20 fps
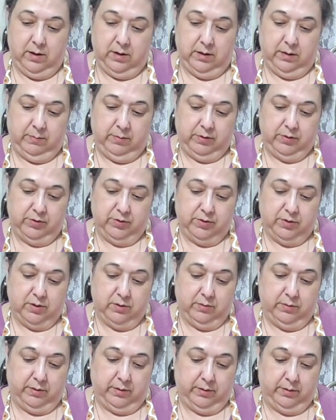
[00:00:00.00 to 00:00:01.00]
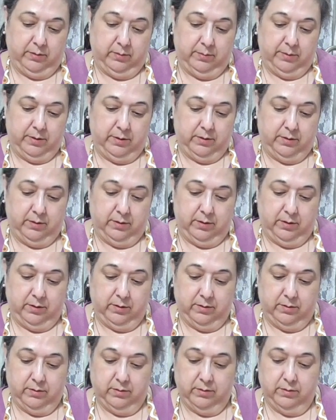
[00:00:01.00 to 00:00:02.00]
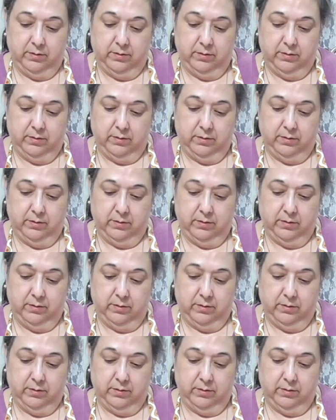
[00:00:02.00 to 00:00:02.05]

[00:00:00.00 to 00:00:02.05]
Let me just coat a little bit on here.